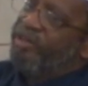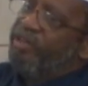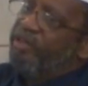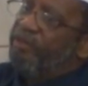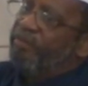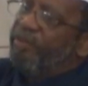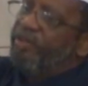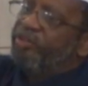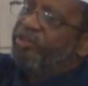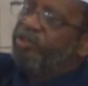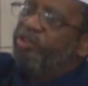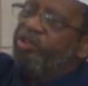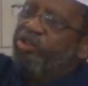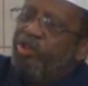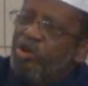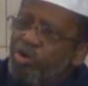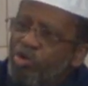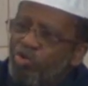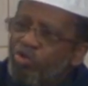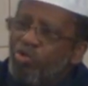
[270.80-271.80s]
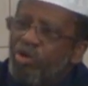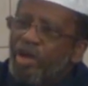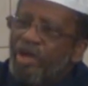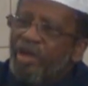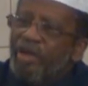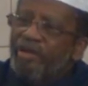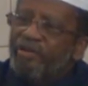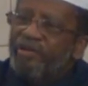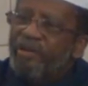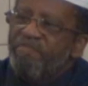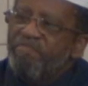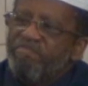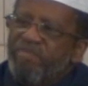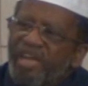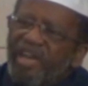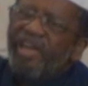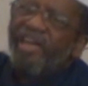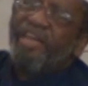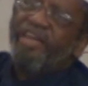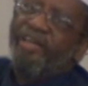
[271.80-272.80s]
him and to you. The
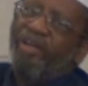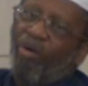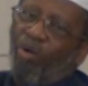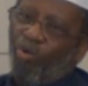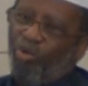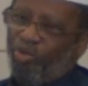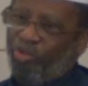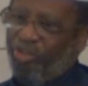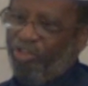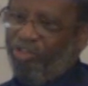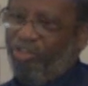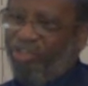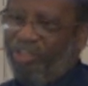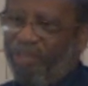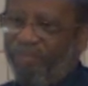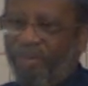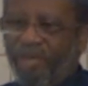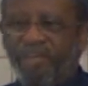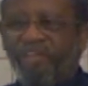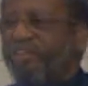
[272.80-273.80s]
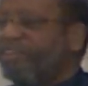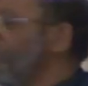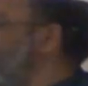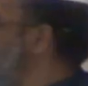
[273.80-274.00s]
minute he goes to sleep,